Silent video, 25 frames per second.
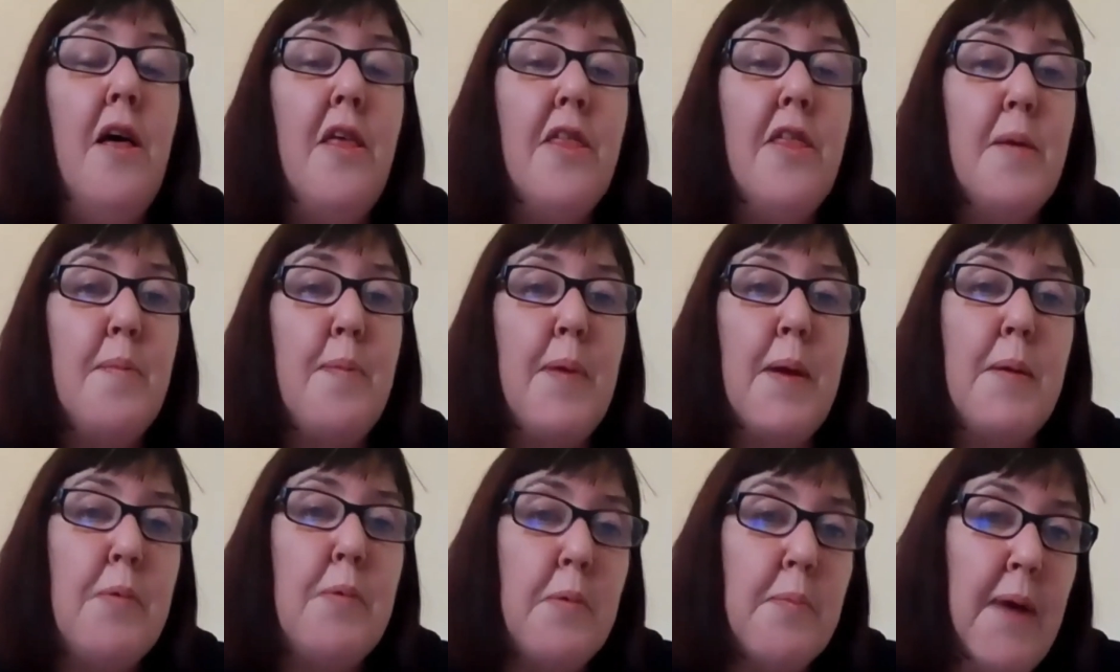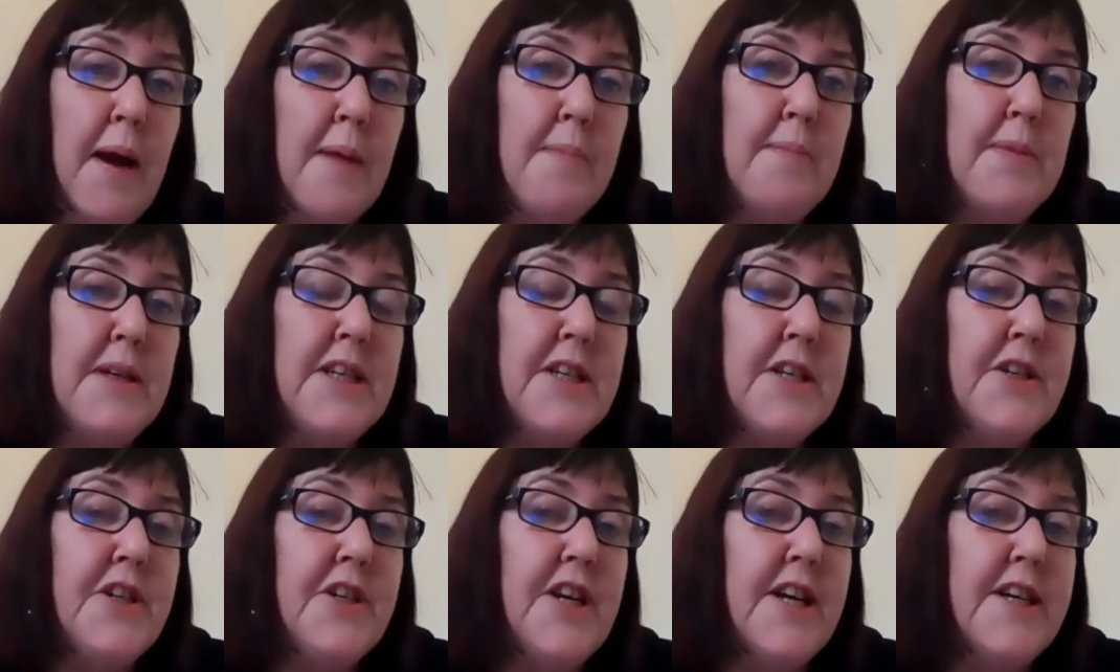that people might be
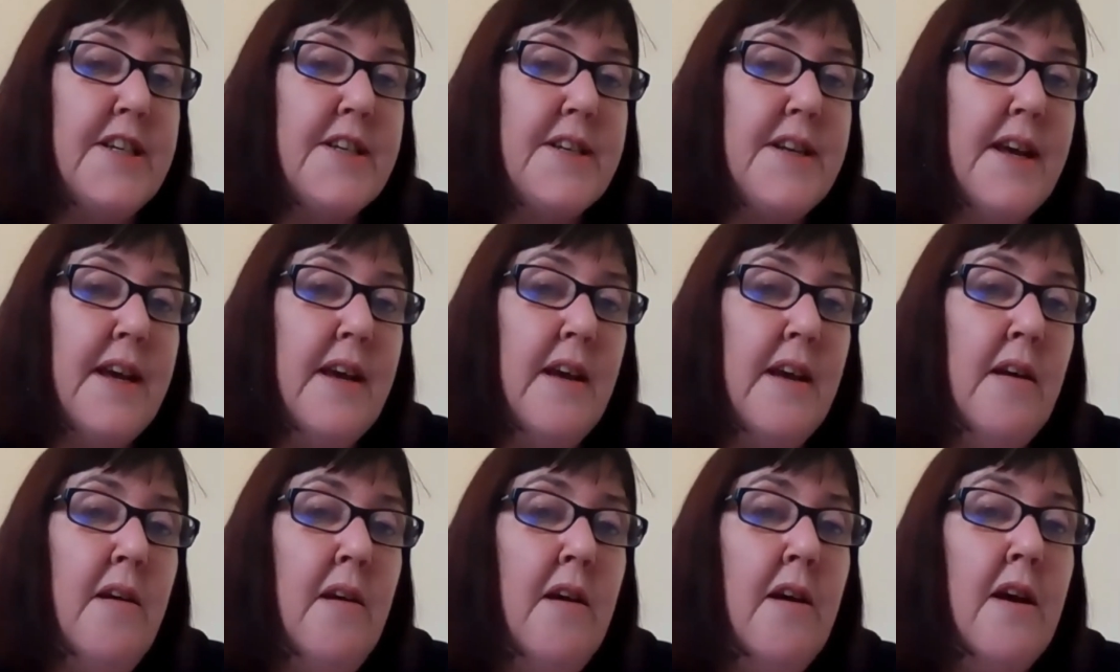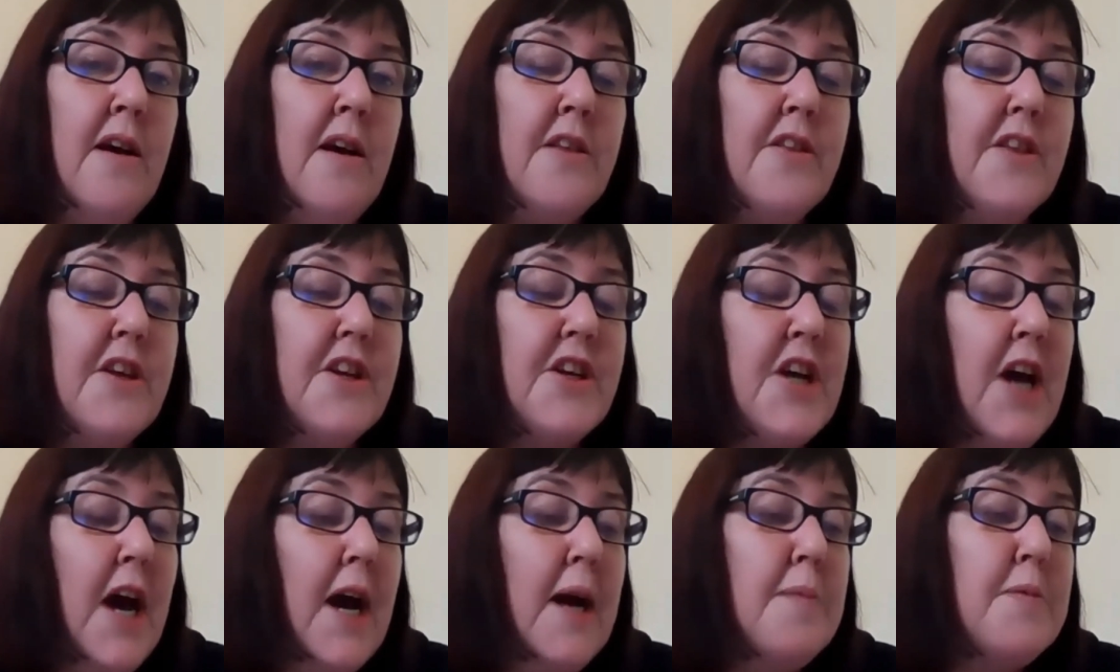suggesting, the
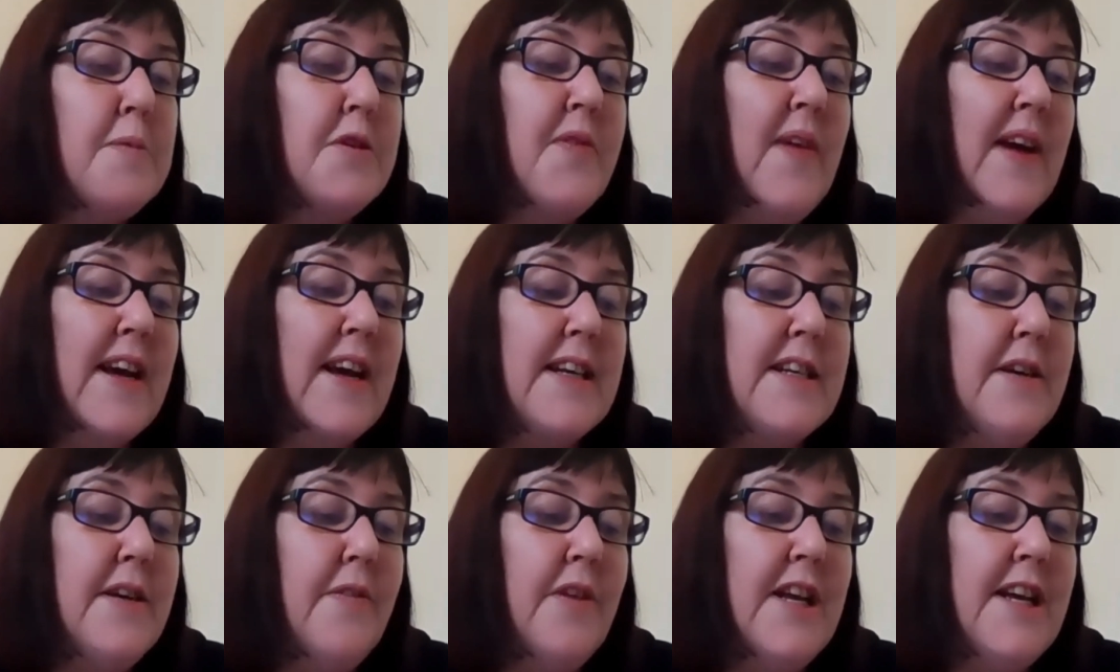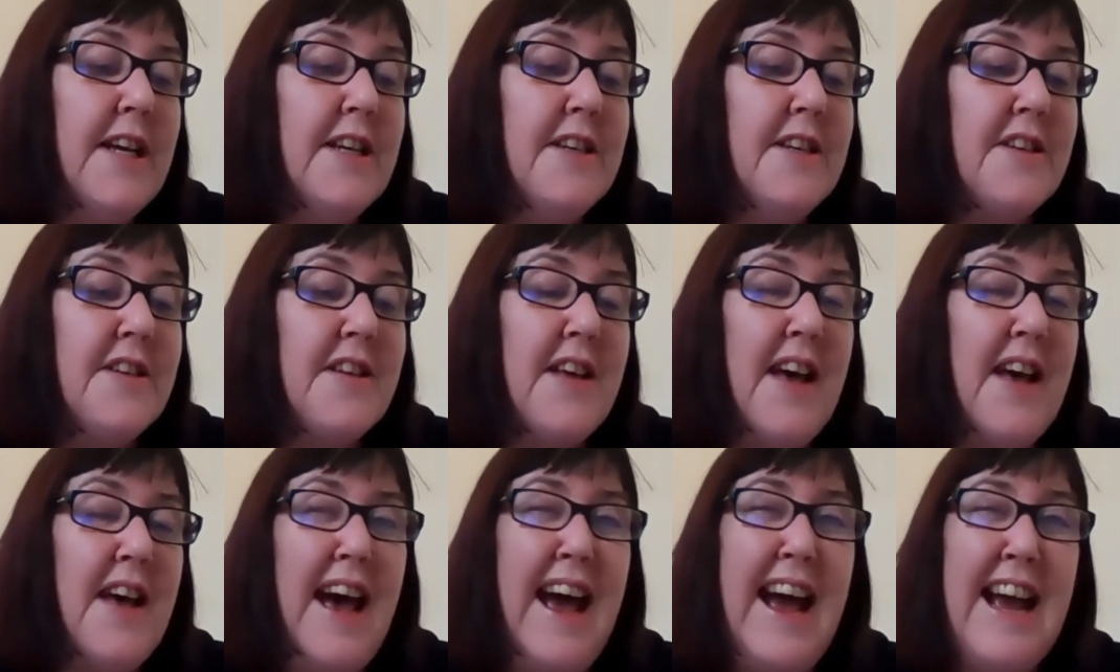types of activities
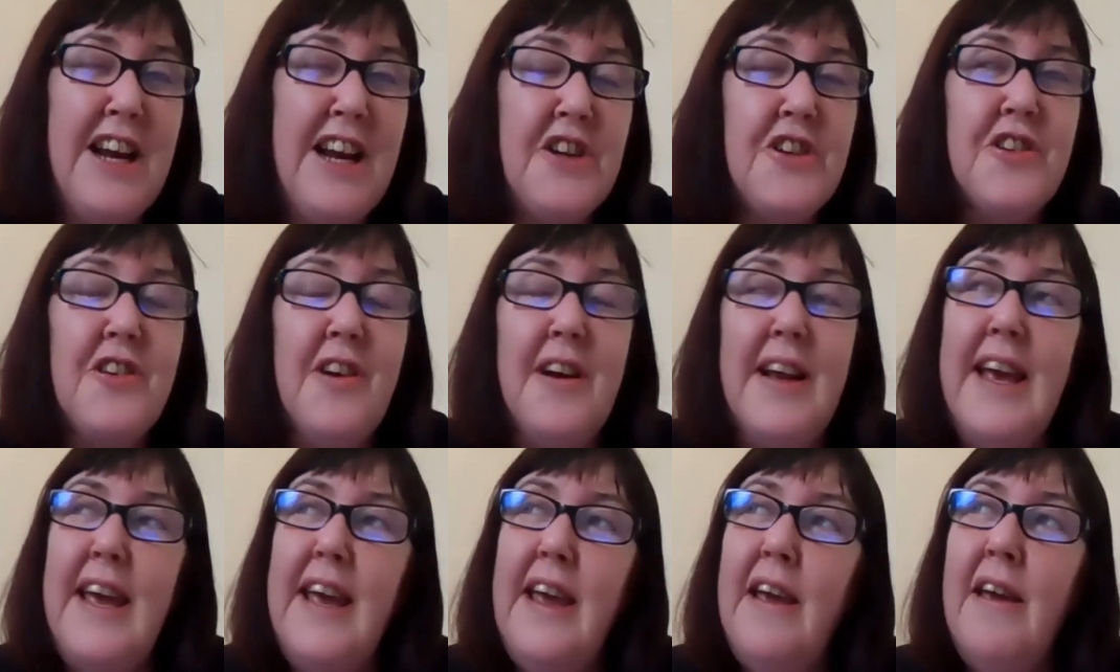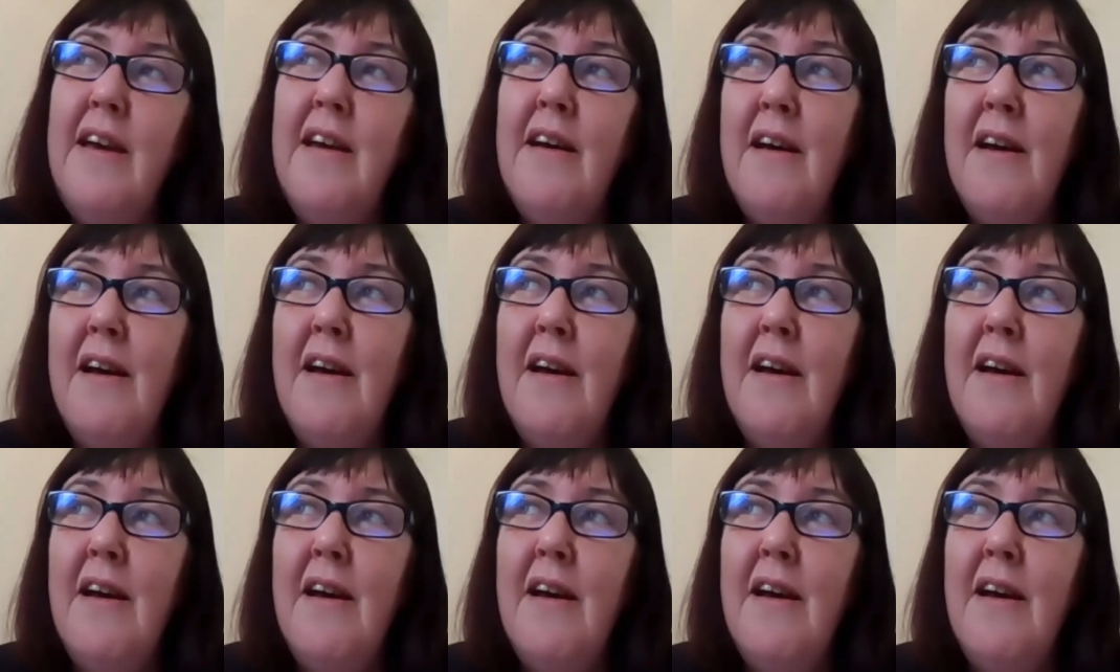that actually,